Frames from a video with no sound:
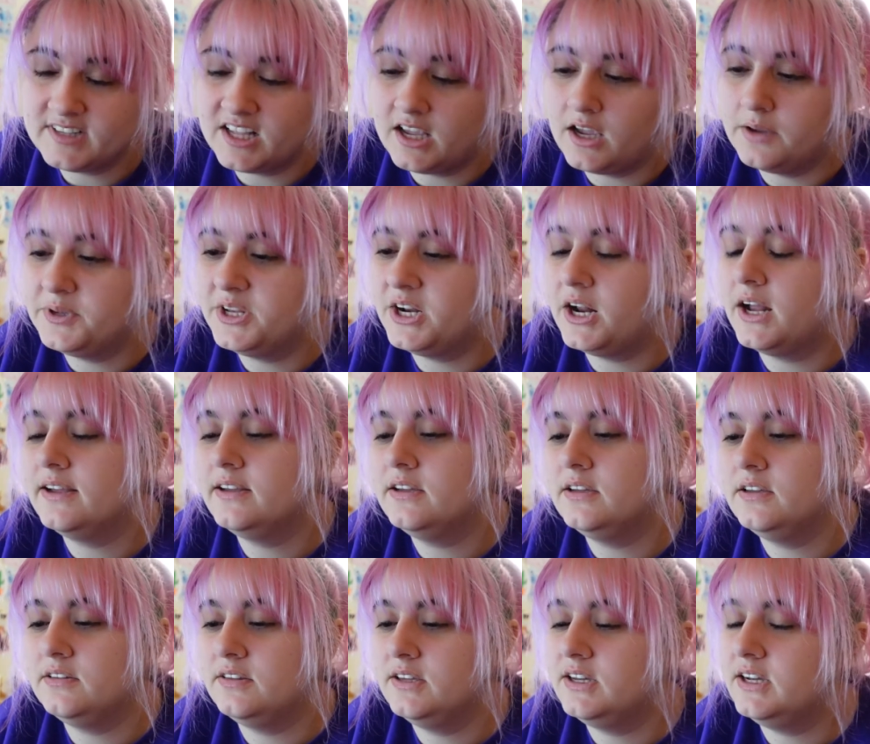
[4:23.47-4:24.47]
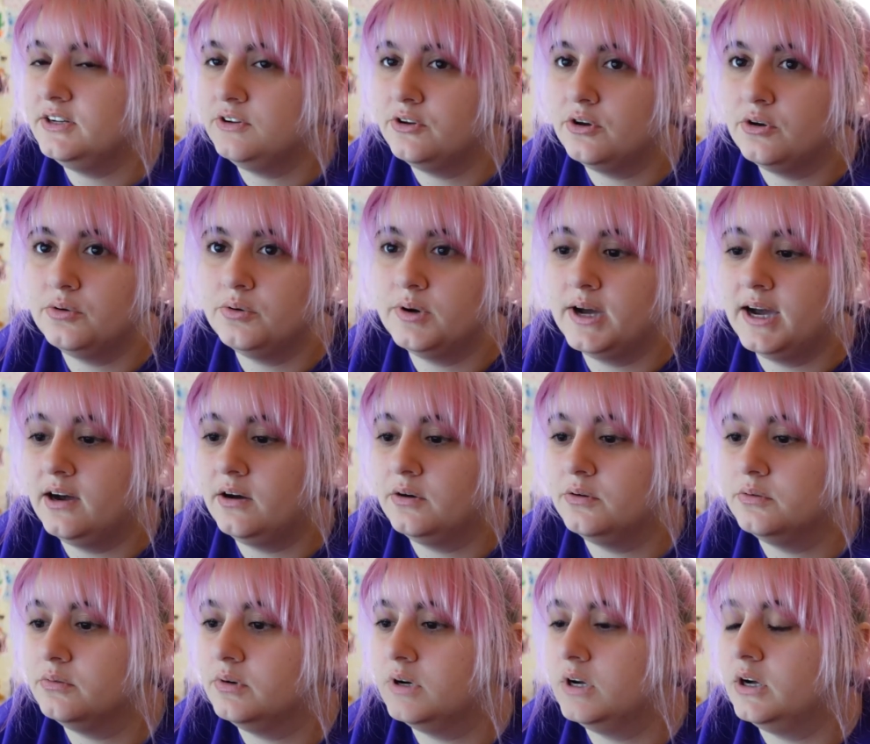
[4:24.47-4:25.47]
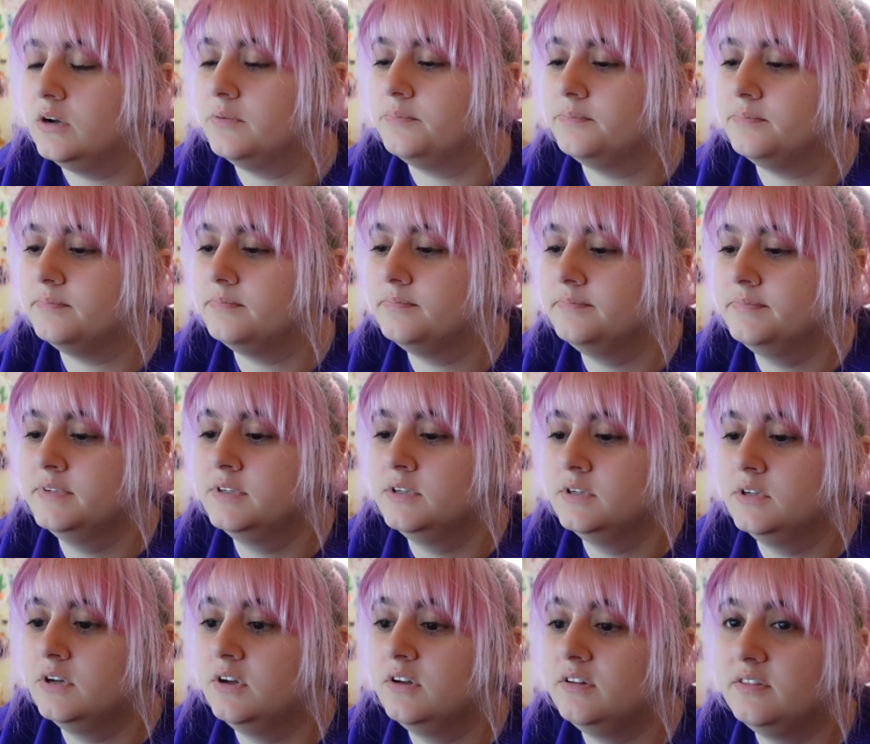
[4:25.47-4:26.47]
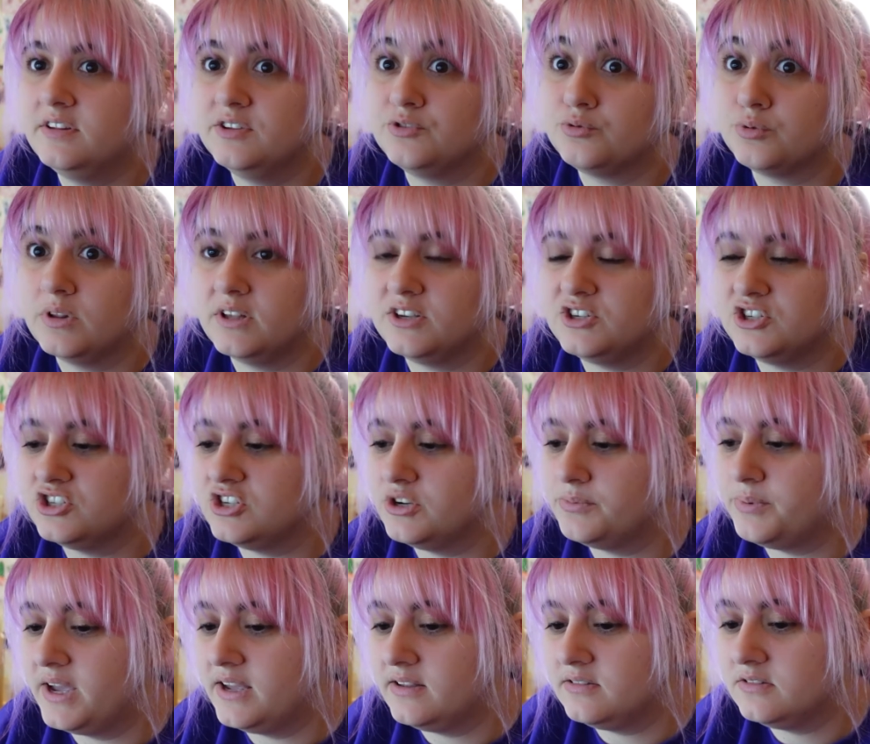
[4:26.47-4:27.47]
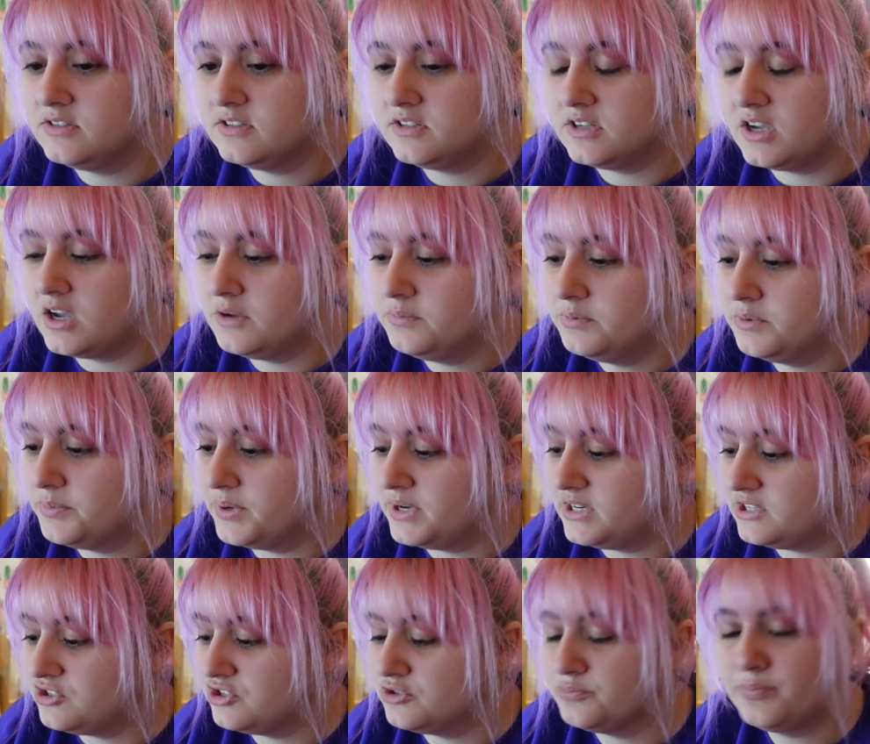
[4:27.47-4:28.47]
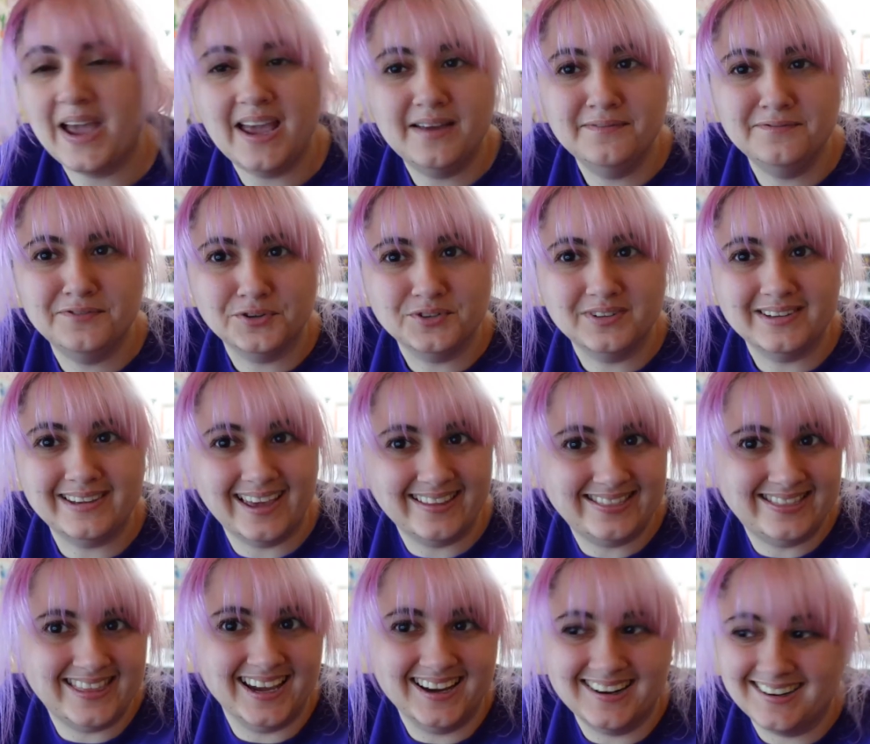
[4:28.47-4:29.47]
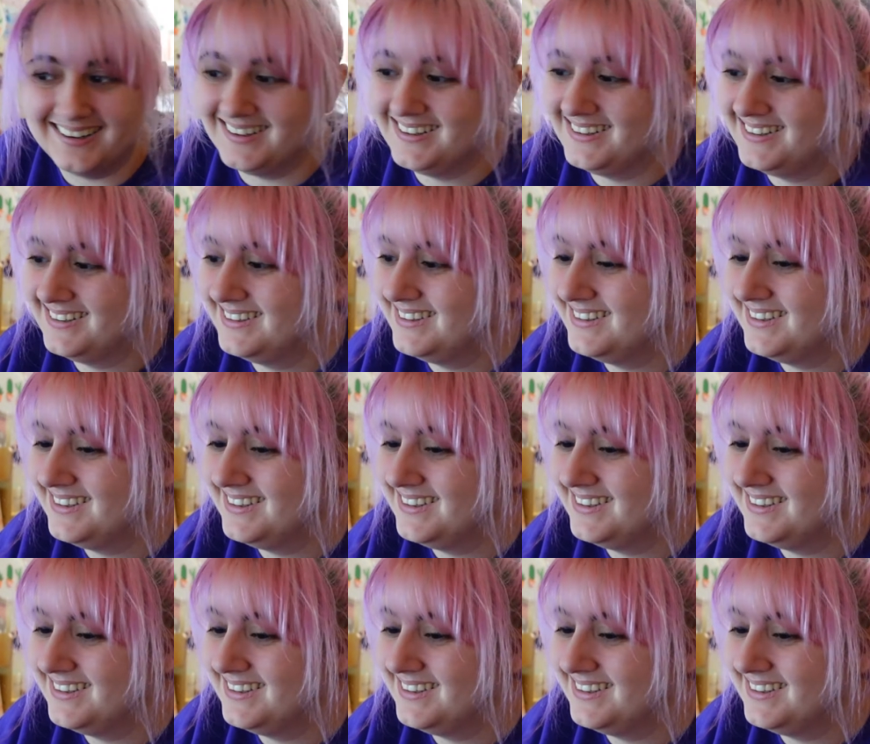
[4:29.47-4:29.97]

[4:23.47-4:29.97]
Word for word: I mean, I think I know how um, this relationship ends up, but it's just painful to get there.